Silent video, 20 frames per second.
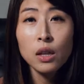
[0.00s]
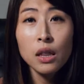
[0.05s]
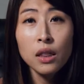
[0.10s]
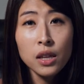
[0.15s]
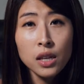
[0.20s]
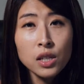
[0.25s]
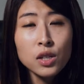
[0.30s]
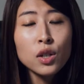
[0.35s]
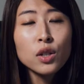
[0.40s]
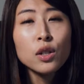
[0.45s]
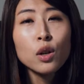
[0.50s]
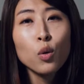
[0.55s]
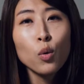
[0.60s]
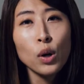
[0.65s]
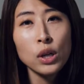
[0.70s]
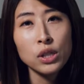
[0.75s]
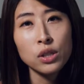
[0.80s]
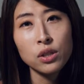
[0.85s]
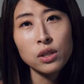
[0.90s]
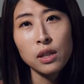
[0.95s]
These are the
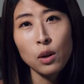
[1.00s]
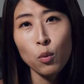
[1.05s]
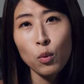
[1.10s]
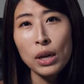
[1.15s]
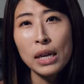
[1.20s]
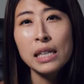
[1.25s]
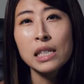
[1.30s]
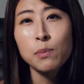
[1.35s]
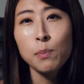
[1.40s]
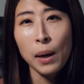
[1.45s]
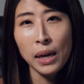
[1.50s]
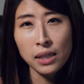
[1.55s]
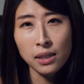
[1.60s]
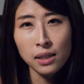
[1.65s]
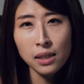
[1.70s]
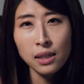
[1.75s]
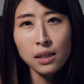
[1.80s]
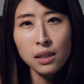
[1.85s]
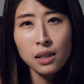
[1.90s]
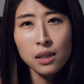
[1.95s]
questions that we
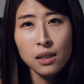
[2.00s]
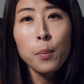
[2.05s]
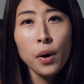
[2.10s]
expected,